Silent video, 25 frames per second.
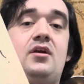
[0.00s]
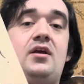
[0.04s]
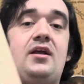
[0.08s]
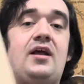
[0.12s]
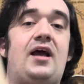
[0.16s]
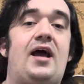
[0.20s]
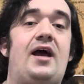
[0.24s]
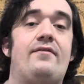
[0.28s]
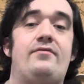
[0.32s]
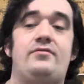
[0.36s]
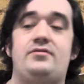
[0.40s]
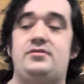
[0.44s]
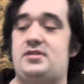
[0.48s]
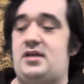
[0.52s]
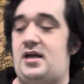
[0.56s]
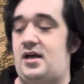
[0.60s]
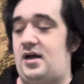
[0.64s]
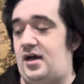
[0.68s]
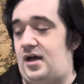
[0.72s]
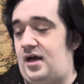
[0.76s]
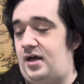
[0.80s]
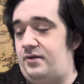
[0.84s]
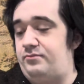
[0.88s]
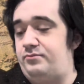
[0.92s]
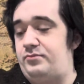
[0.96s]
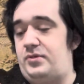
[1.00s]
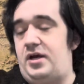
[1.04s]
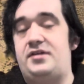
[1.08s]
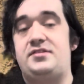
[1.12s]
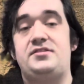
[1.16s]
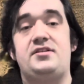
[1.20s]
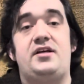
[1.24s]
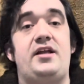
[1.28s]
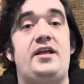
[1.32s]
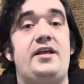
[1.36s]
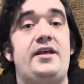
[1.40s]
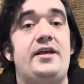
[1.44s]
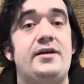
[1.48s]

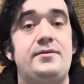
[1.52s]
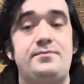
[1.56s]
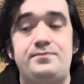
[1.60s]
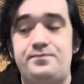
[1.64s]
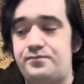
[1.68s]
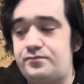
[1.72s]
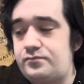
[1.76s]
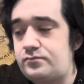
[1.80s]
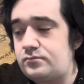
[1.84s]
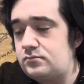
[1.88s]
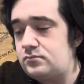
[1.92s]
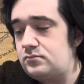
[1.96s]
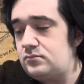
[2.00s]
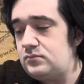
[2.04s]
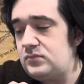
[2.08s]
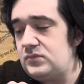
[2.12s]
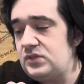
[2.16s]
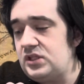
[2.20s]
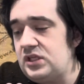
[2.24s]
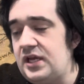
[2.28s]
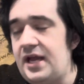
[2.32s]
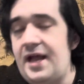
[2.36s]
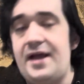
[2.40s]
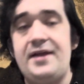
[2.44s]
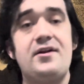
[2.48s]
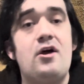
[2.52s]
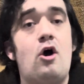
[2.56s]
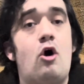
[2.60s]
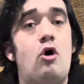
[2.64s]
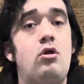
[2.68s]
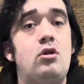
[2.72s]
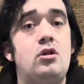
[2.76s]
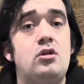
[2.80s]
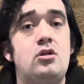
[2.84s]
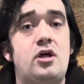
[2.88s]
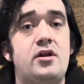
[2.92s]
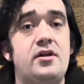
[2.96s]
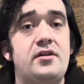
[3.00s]
undone it yet, and a
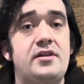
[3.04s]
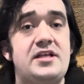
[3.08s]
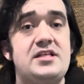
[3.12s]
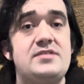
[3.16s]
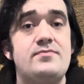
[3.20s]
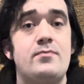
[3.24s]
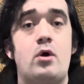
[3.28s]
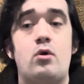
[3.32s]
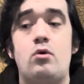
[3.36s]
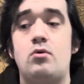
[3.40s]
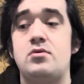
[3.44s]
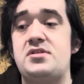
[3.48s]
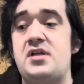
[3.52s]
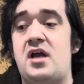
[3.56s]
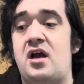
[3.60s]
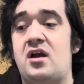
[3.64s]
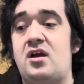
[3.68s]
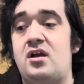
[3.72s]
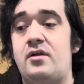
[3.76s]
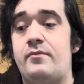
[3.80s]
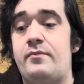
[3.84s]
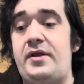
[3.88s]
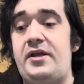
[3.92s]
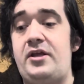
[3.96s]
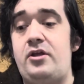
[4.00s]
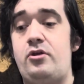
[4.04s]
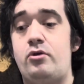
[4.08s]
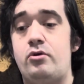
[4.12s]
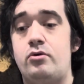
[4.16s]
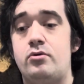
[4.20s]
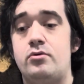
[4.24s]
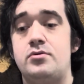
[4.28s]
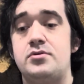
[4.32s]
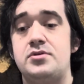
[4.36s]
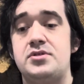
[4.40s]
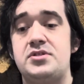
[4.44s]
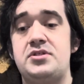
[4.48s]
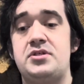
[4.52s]
lot of these models are going to be
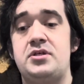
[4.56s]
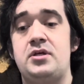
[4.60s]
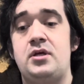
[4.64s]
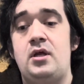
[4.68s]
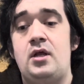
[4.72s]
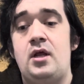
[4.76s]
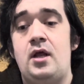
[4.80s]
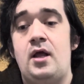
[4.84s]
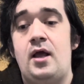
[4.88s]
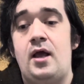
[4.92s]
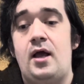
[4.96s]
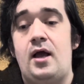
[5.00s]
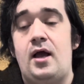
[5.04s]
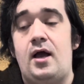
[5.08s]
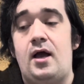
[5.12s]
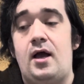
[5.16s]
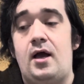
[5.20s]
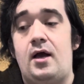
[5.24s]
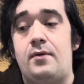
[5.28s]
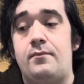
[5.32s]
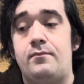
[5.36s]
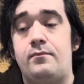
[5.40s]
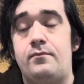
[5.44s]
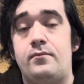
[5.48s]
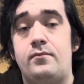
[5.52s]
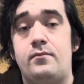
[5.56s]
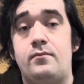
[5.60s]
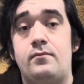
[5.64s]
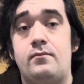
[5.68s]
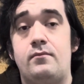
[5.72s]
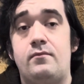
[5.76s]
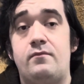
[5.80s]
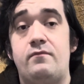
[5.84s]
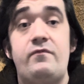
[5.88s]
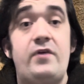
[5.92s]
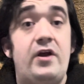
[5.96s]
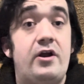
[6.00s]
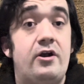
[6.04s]
used
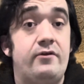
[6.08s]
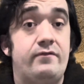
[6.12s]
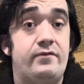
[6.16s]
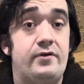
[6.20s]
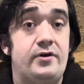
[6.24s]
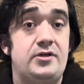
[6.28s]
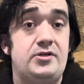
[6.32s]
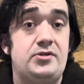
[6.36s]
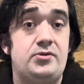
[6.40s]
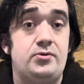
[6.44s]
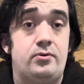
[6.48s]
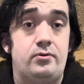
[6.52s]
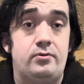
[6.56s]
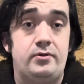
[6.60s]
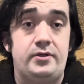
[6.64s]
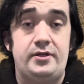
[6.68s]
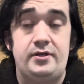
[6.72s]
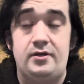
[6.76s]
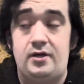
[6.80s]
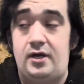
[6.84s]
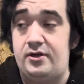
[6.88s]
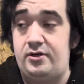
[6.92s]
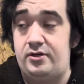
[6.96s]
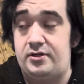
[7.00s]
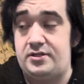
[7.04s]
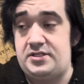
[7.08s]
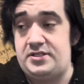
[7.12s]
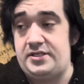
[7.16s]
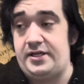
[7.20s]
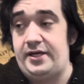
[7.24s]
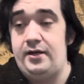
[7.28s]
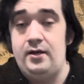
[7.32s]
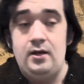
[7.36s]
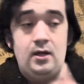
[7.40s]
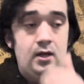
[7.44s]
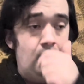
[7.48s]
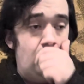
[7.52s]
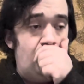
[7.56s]
very, very shortly, I gotta say.
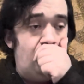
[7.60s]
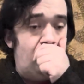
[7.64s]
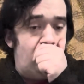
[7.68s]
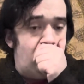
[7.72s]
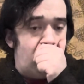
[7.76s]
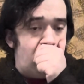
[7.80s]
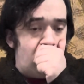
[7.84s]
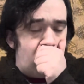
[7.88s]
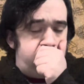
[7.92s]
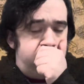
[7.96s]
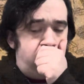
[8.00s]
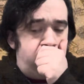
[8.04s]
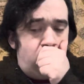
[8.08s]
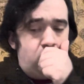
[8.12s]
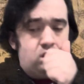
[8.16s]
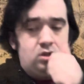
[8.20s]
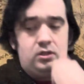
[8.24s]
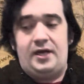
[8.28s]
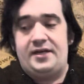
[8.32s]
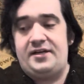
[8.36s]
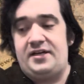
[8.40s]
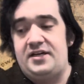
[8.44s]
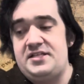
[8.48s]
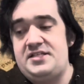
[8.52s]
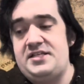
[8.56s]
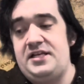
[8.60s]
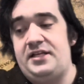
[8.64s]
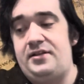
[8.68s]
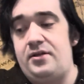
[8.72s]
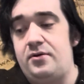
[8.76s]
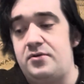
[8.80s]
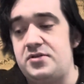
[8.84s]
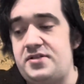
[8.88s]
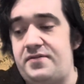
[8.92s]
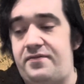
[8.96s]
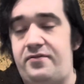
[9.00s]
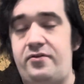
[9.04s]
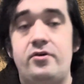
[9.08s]
Like I said, there
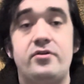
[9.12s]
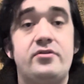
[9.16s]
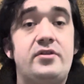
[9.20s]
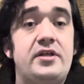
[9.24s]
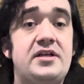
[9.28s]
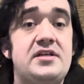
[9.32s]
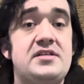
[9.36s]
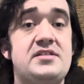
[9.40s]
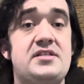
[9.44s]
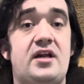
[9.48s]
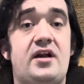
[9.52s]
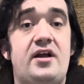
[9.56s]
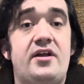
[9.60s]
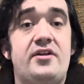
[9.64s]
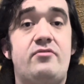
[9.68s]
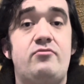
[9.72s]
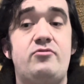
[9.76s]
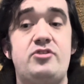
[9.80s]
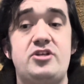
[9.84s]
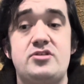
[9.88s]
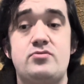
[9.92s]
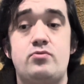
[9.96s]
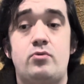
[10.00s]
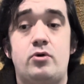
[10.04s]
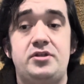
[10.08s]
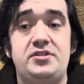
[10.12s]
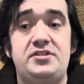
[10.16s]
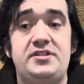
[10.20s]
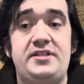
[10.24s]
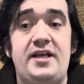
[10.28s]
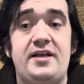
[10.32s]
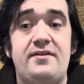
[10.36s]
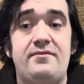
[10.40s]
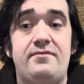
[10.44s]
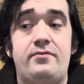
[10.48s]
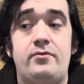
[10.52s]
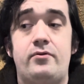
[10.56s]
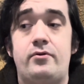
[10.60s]
was a few things that I just wanted to
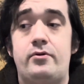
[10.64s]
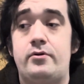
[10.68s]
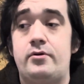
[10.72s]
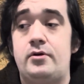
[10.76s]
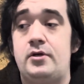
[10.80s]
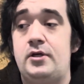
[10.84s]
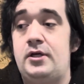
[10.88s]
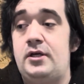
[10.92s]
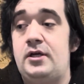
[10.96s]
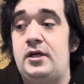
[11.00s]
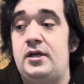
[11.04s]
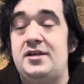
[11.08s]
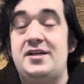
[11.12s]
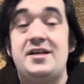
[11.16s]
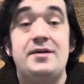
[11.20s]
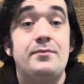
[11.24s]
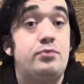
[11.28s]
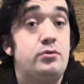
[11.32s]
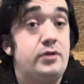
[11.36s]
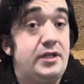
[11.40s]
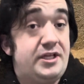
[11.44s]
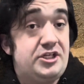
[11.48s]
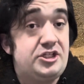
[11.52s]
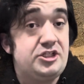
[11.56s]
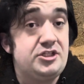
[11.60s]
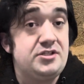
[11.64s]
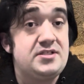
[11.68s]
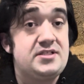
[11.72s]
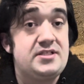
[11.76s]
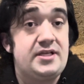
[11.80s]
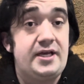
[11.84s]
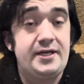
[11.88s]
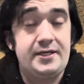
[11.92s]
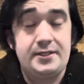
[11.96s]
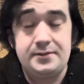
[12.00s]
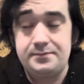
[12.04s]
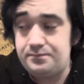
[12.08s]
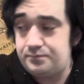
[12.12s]
get for completion's
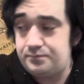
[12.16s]
sake.